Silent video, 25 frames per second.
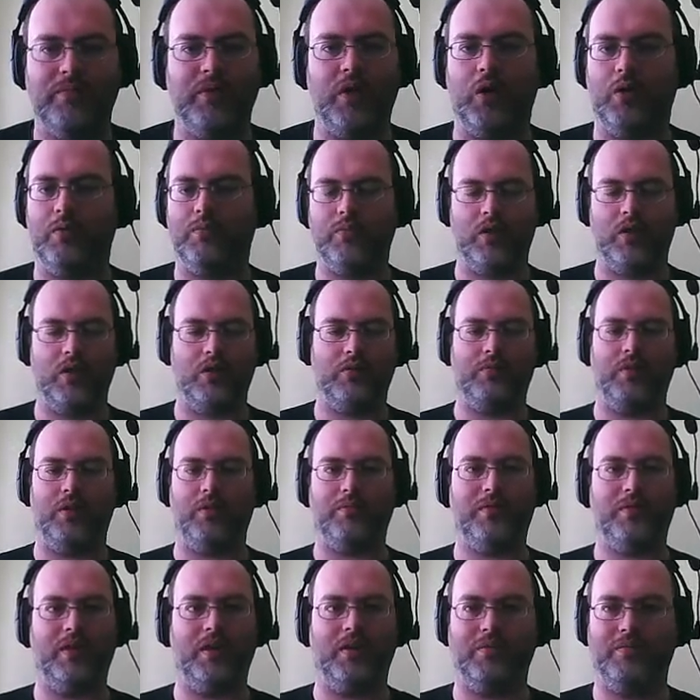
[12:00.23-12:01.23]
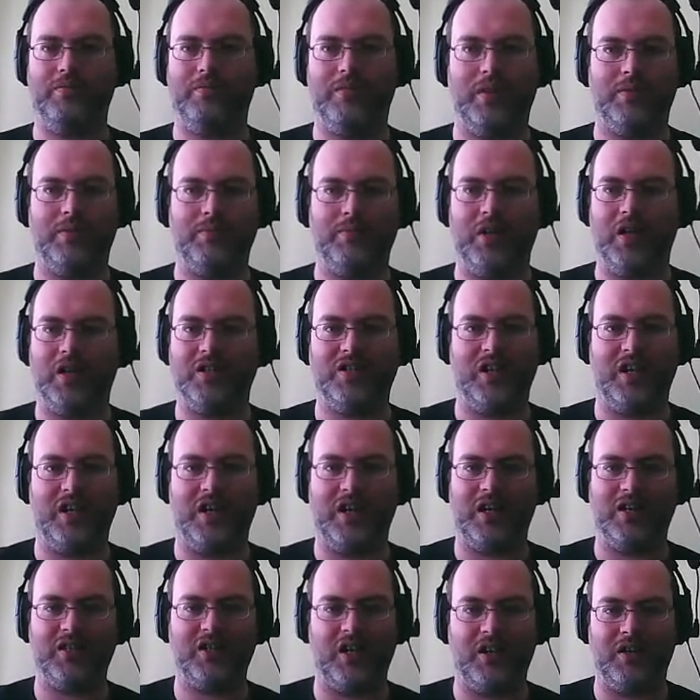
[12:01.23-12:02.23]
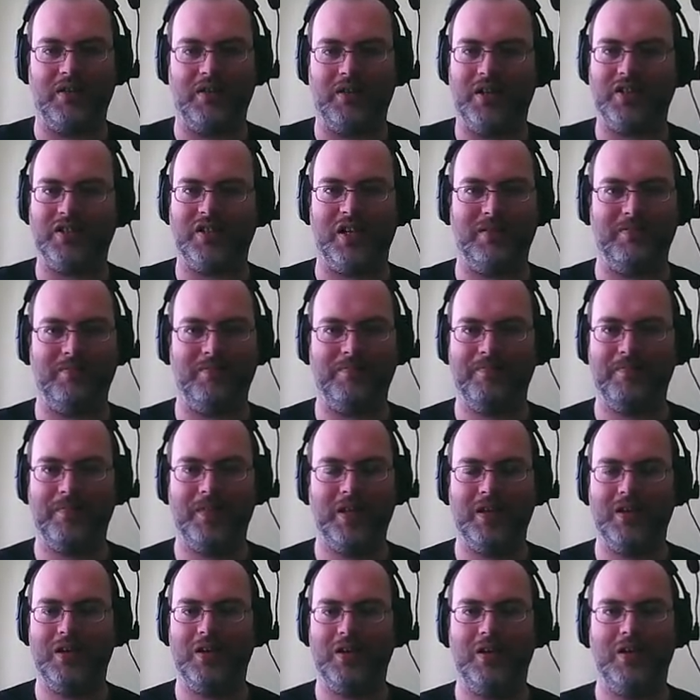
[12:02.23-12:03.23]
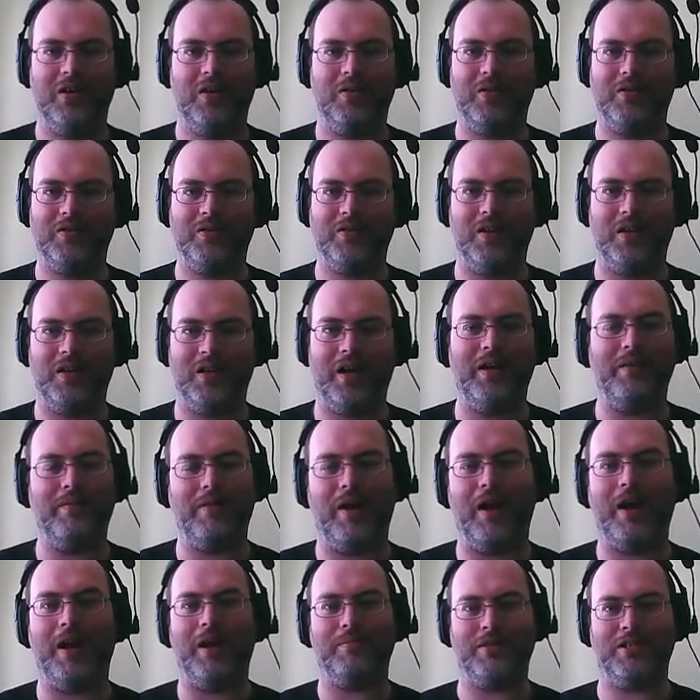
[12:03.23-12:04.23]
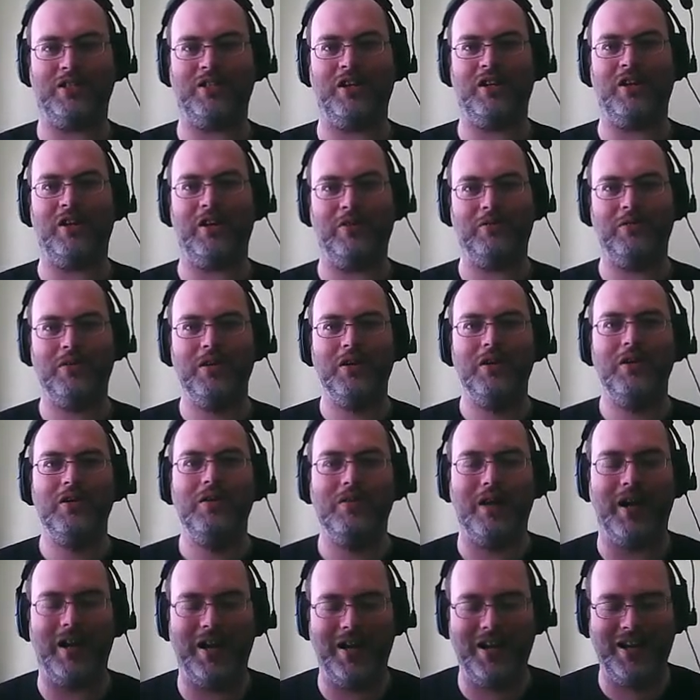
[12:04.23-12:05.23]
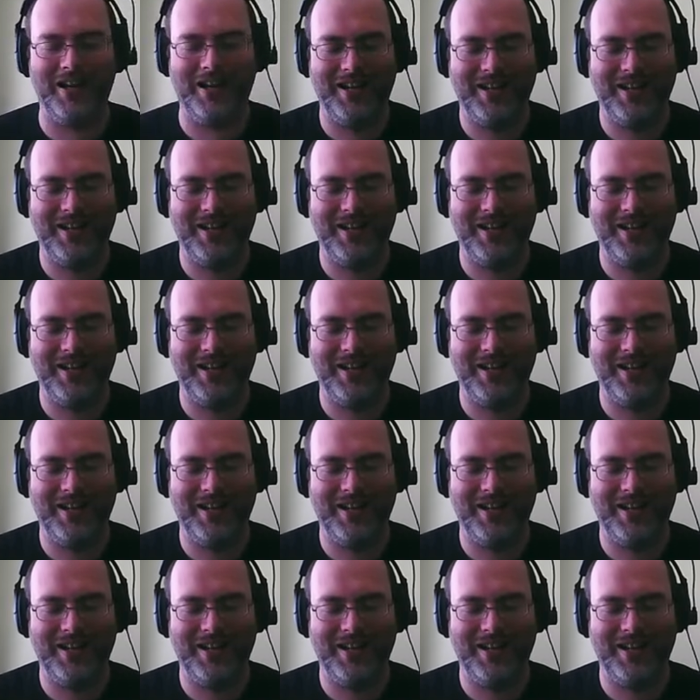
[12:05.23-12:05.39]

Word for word: no, no, no, no. That's it, that's it, that's it. I am, I am in denial. Right.